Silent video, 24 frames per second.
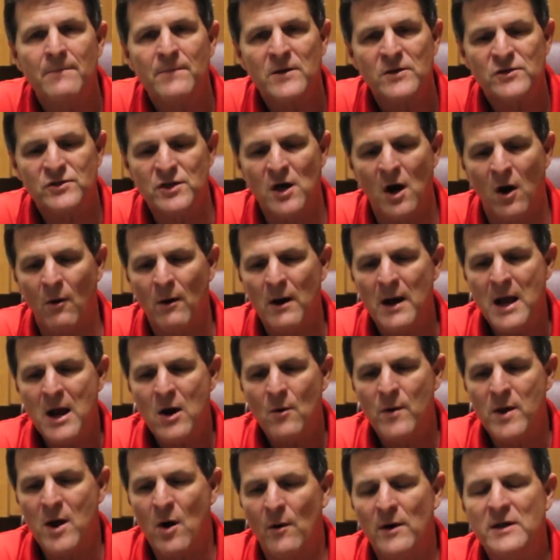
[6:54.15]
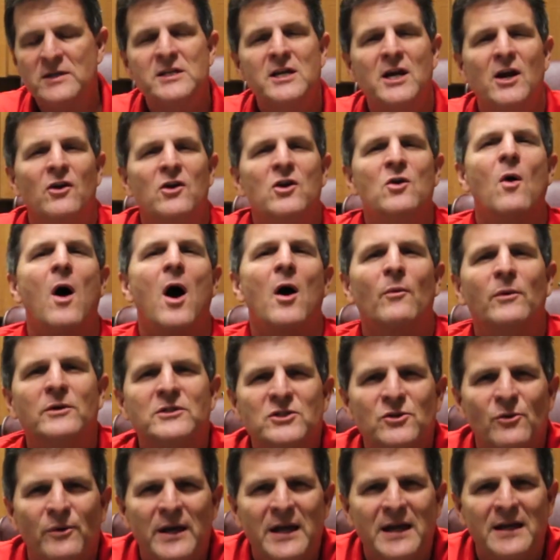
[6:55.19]
So we always hear you are
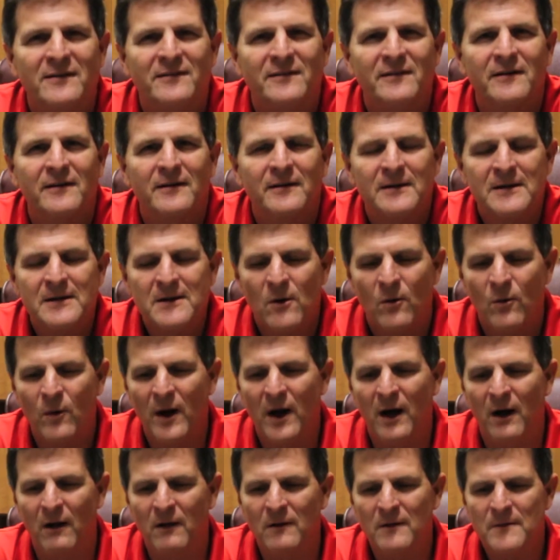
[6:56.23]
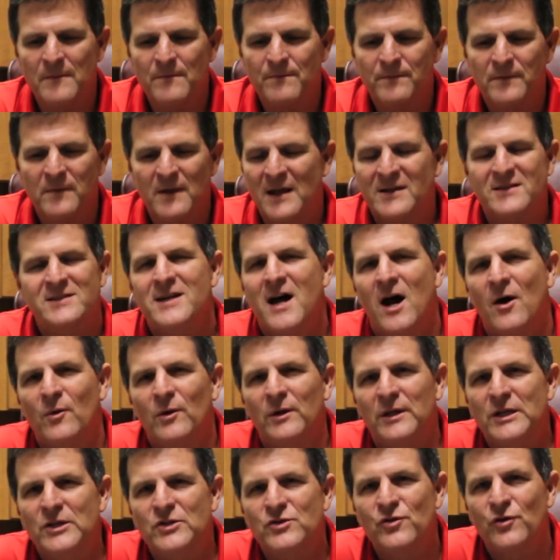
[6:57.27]
what you eat. Well, that's not
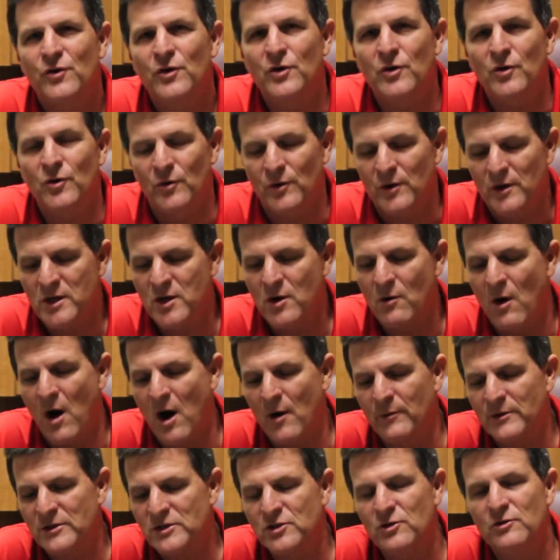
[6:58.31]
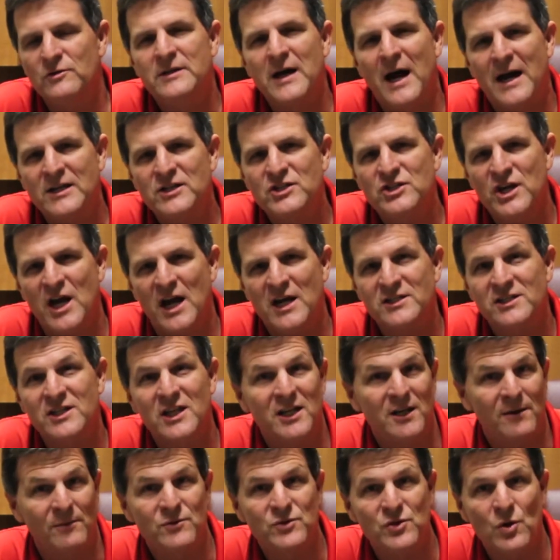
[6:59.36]
really true. You are what you digest
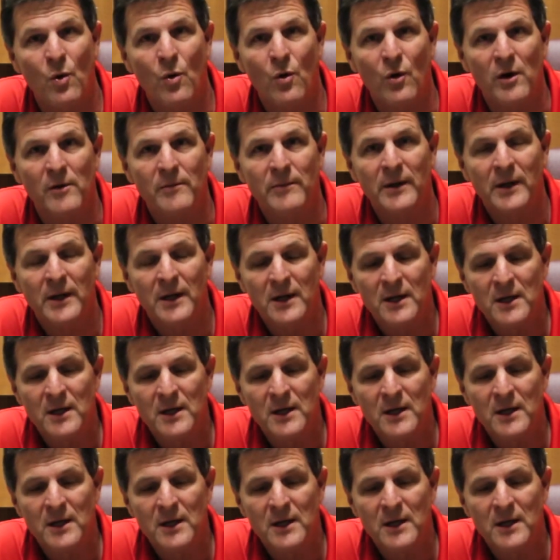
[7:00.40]
and absorb.